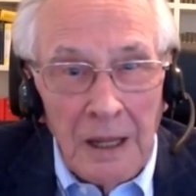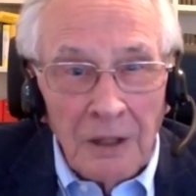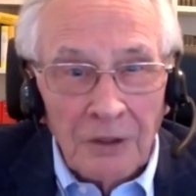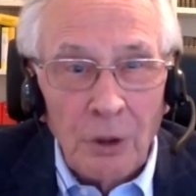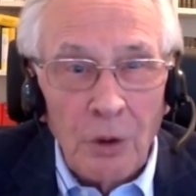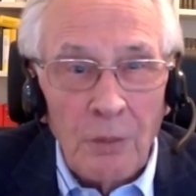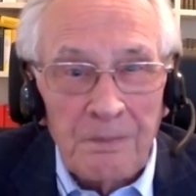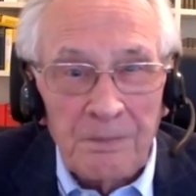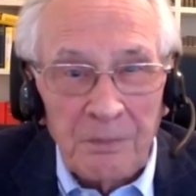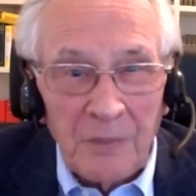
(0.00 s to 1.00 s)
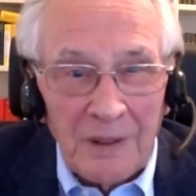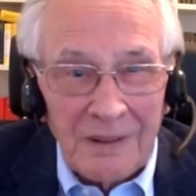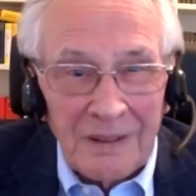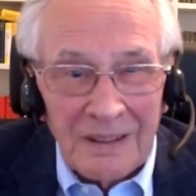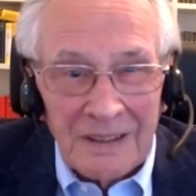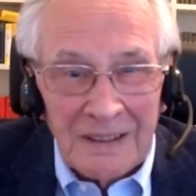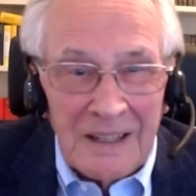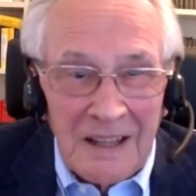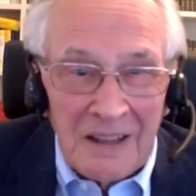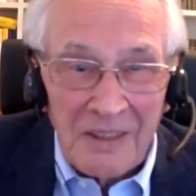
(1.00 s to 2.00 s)
So
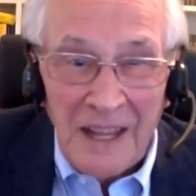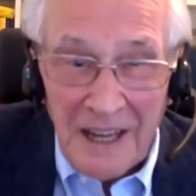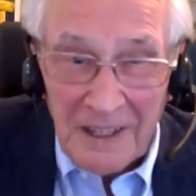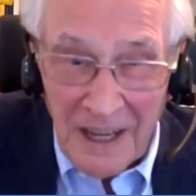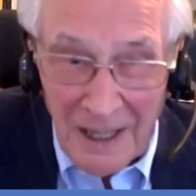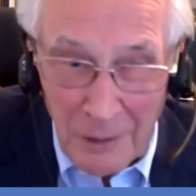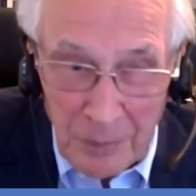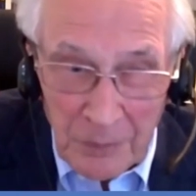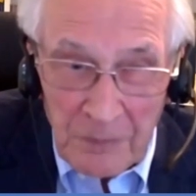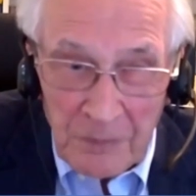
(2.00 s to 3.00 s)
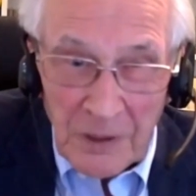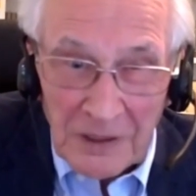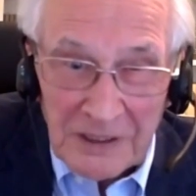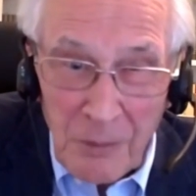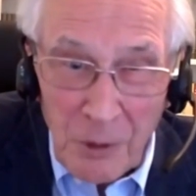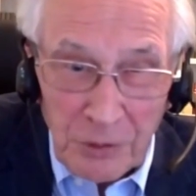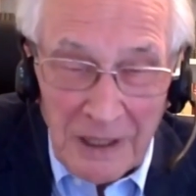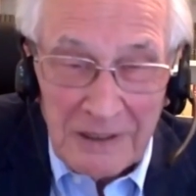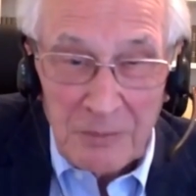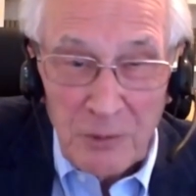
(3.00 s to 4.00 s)
they can help
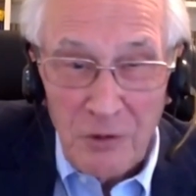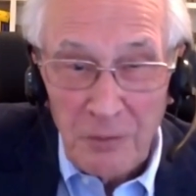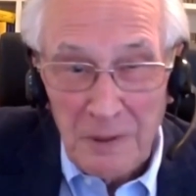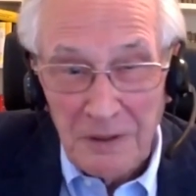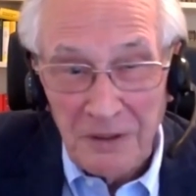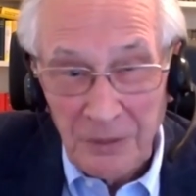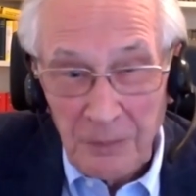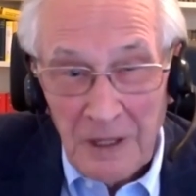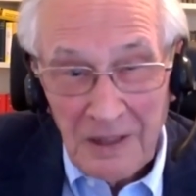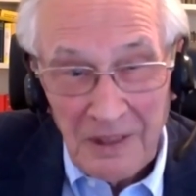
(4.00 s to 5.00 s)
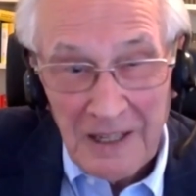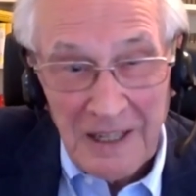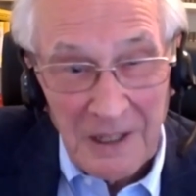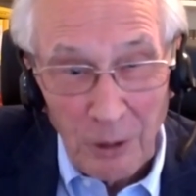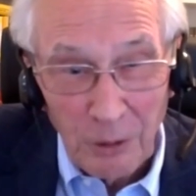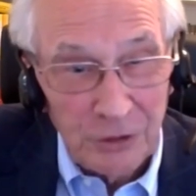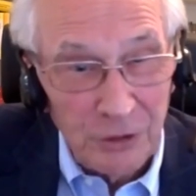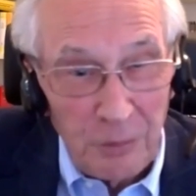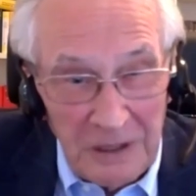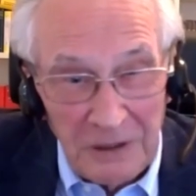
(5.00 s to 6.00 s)
democratic movements. They can also
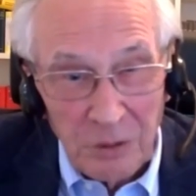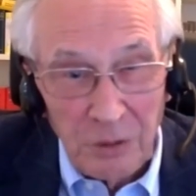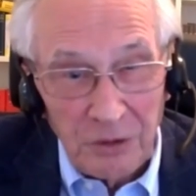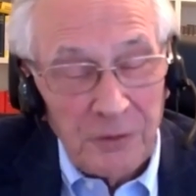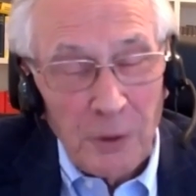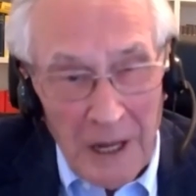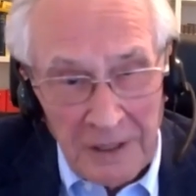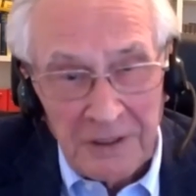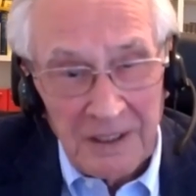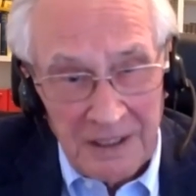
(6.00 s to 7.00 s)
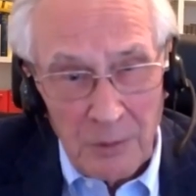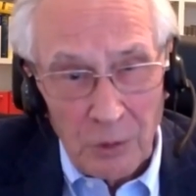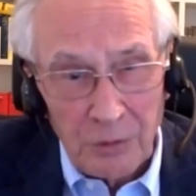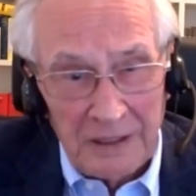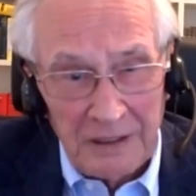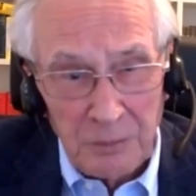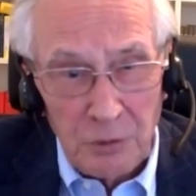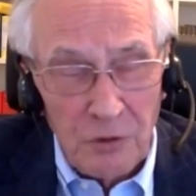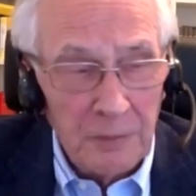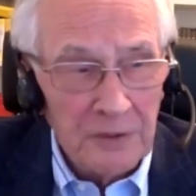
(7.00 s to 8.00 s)
be used for anti-democratic
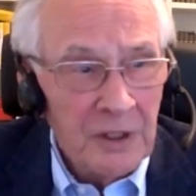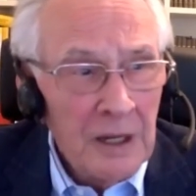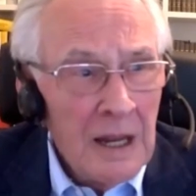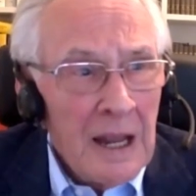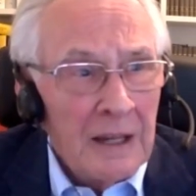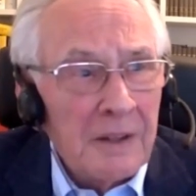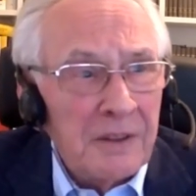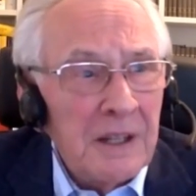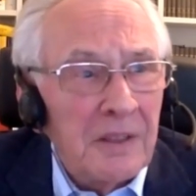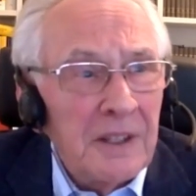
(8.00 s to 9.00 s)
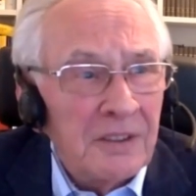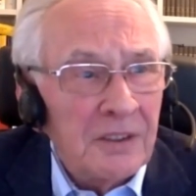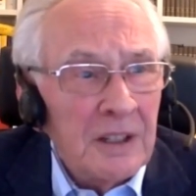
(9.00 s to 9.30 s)
movements. And I think this